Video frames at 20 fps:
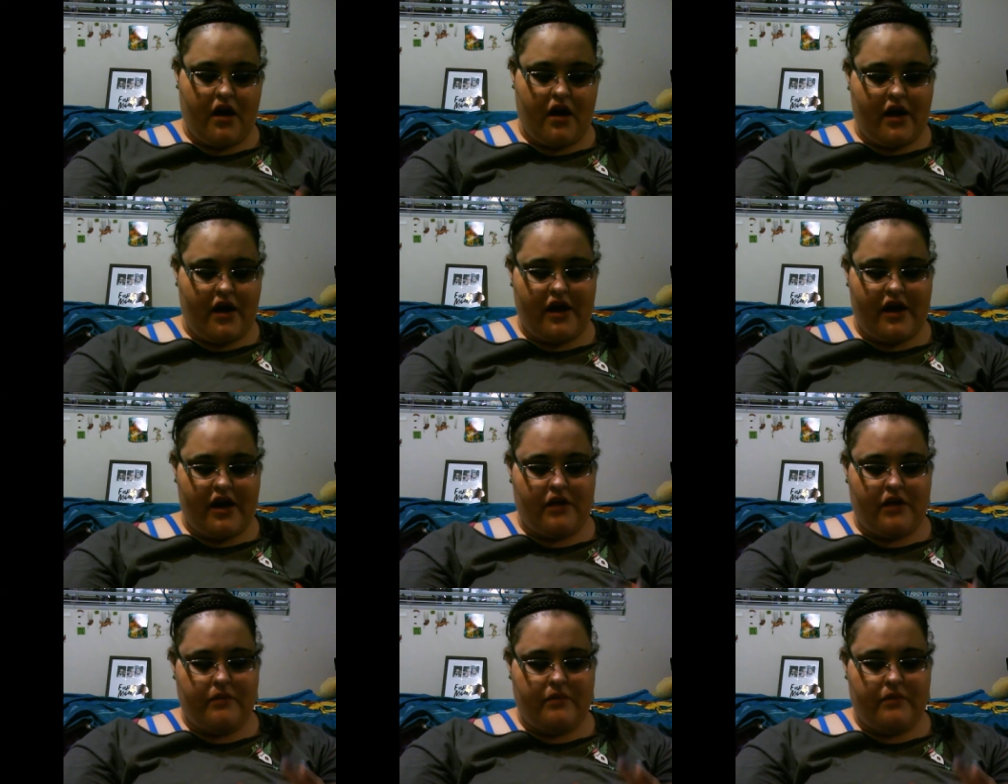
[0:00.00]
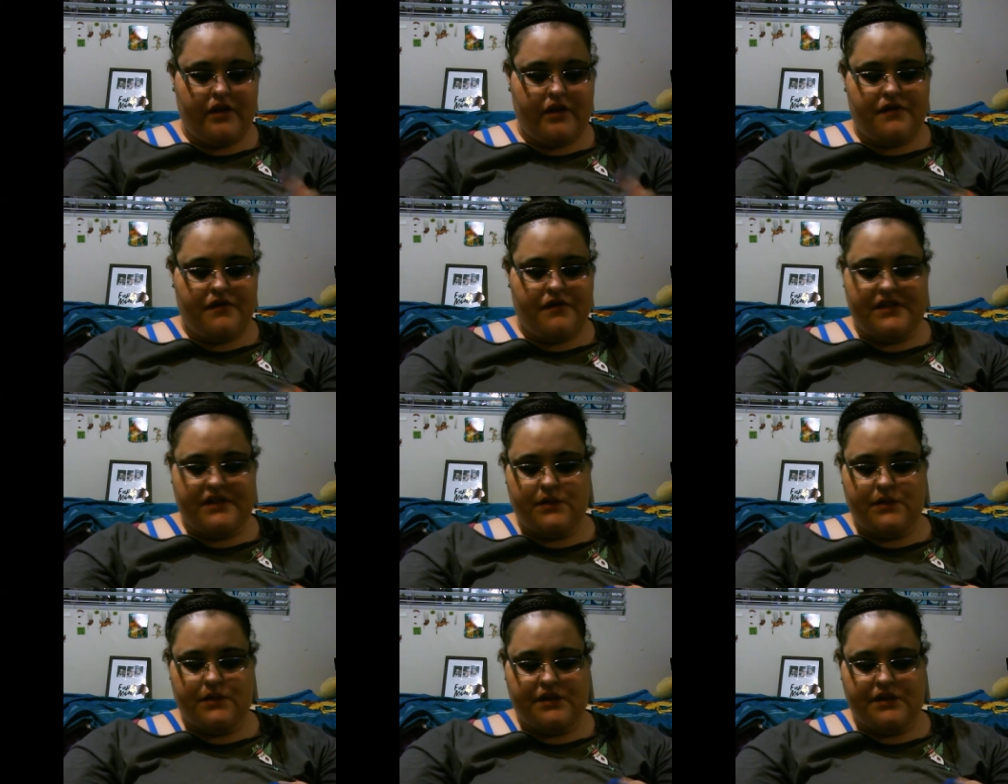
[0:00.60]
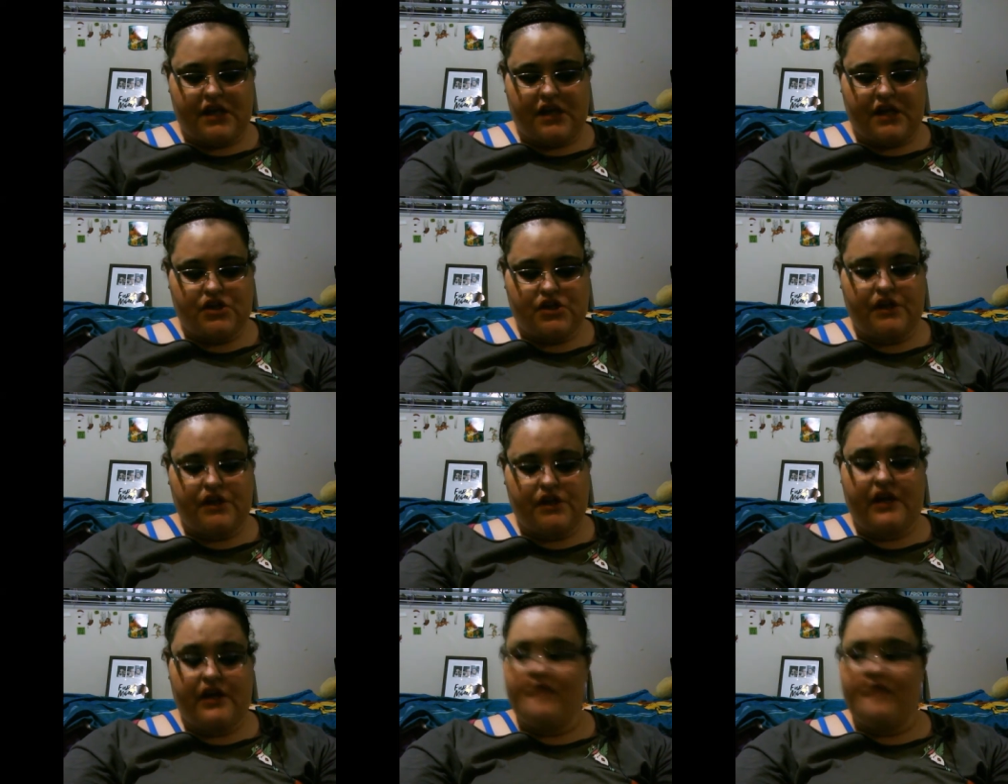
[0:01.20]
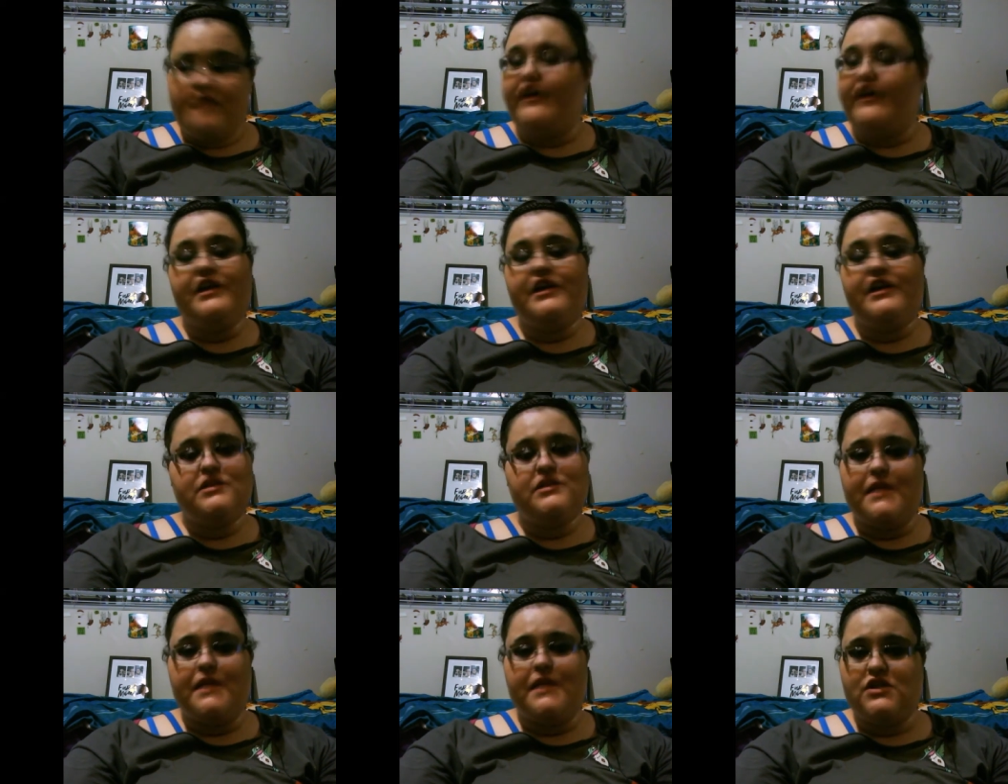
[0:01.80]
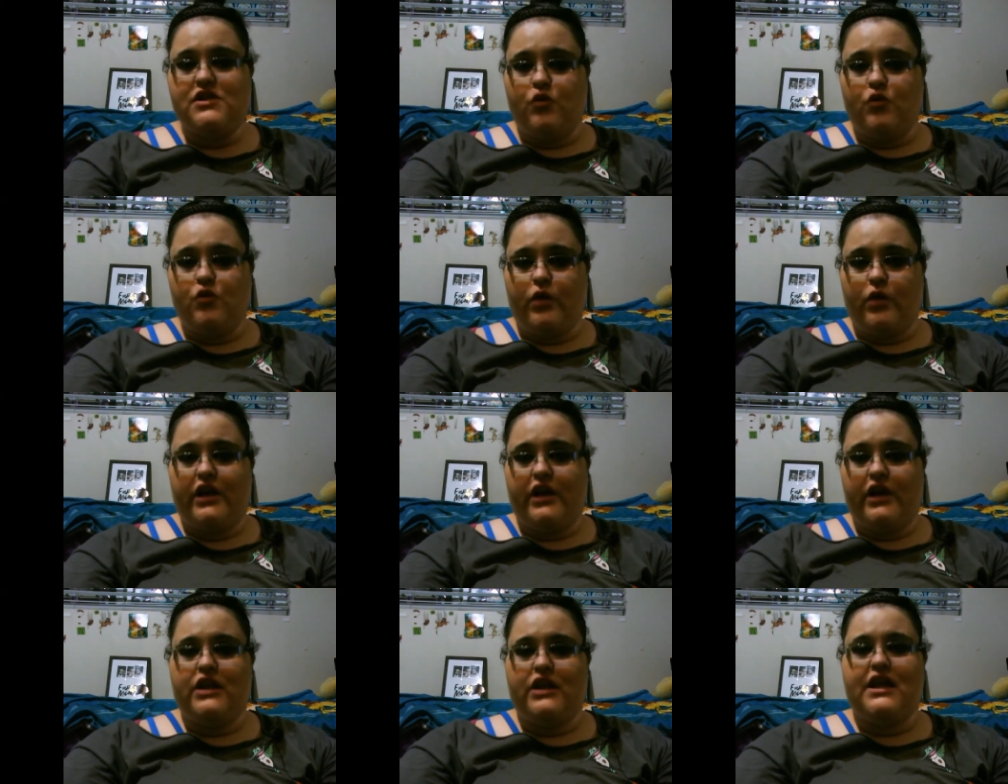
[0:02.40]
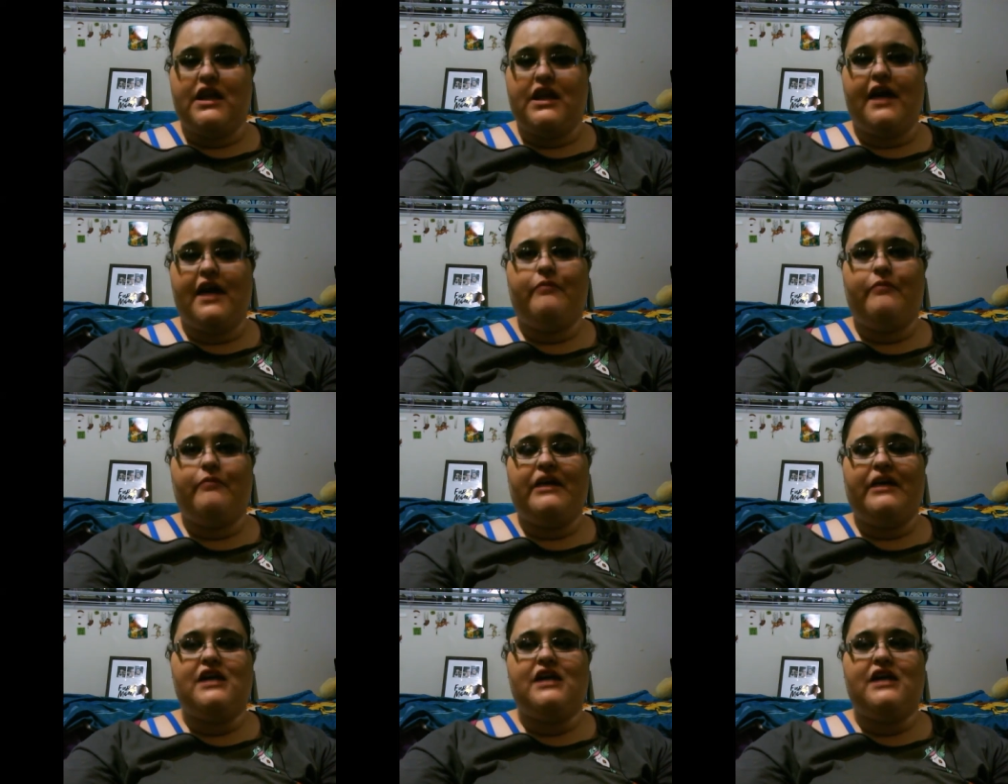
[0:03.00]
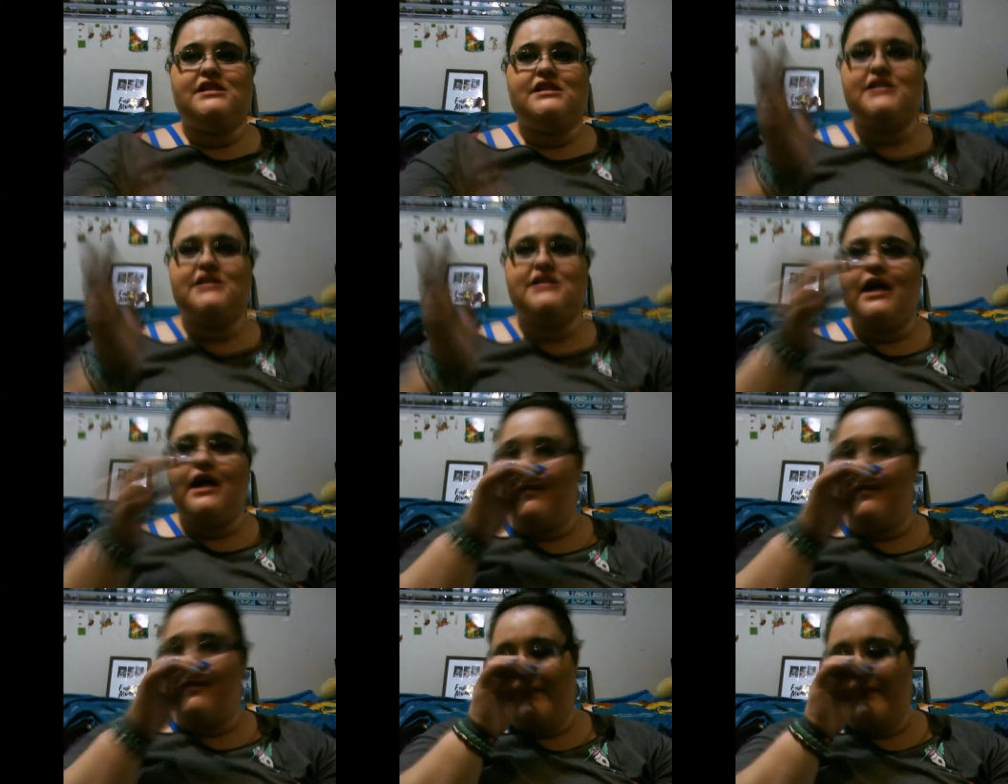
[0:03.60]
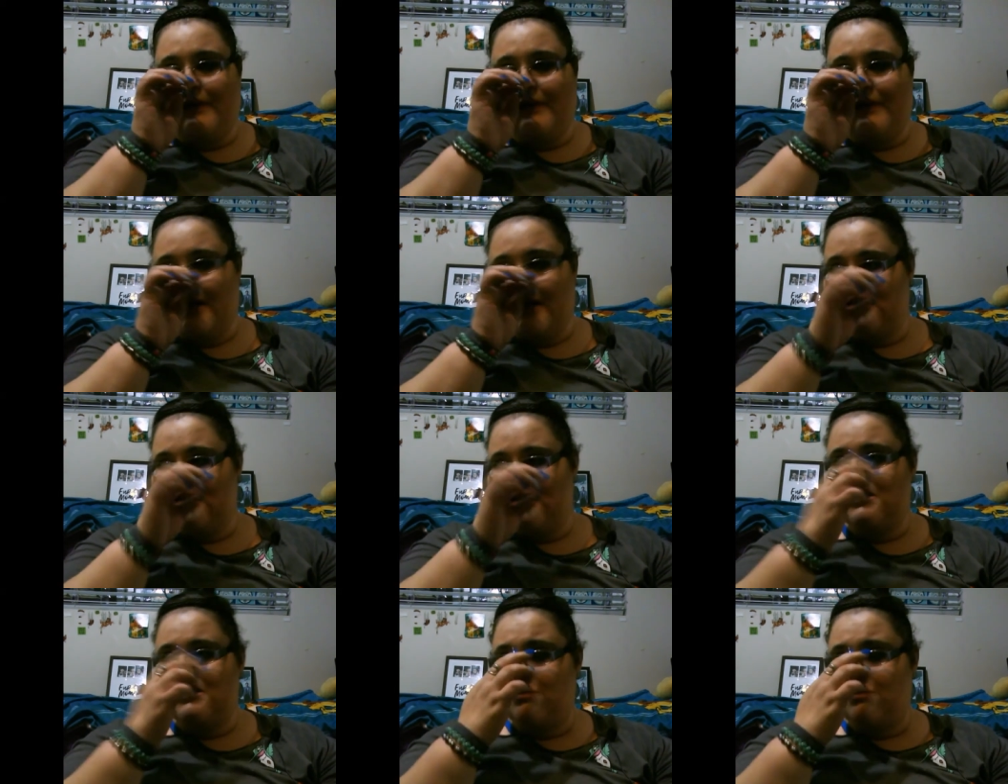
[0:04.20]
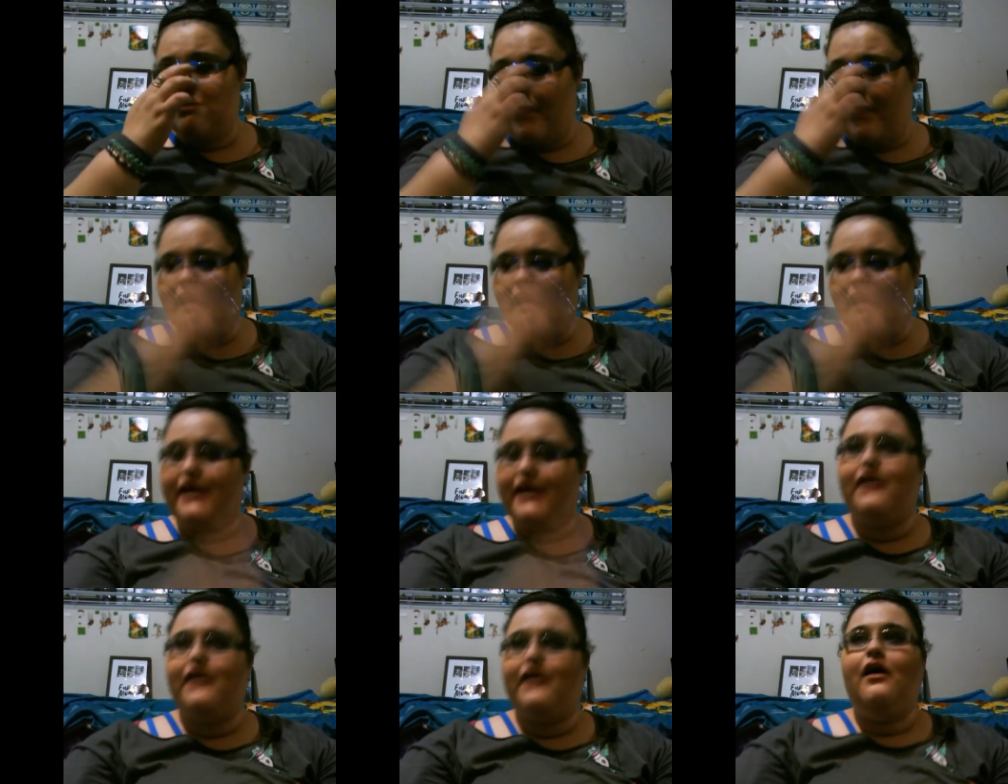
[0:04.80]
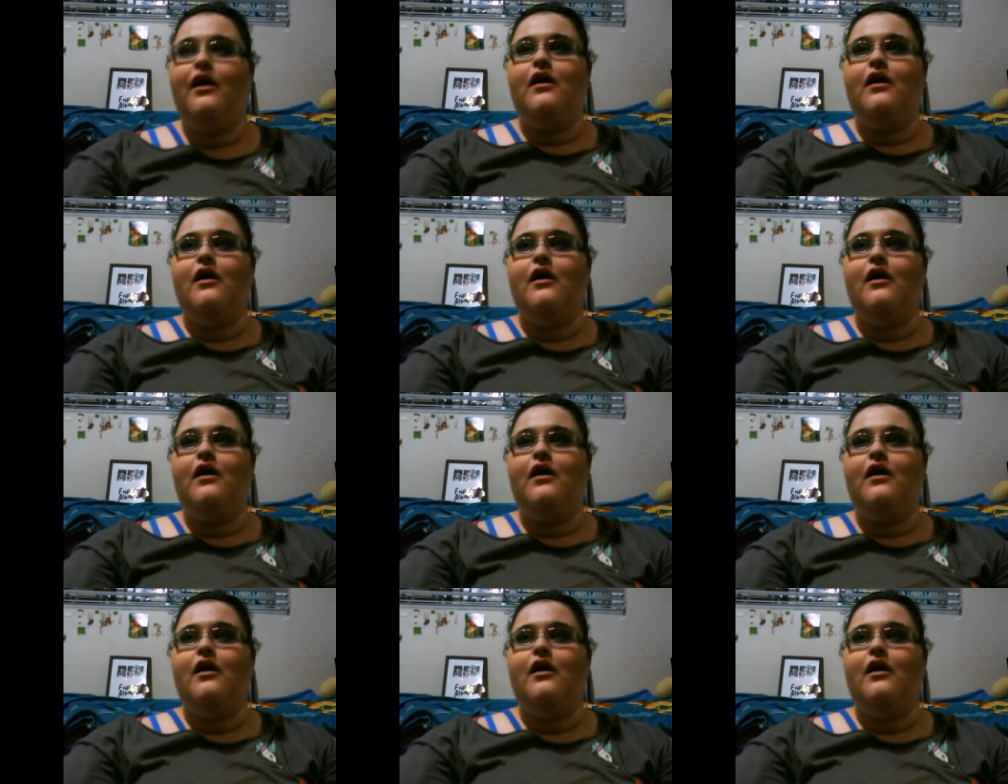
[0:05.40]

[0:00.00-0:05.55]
Um, this was actually a very special one that because I released my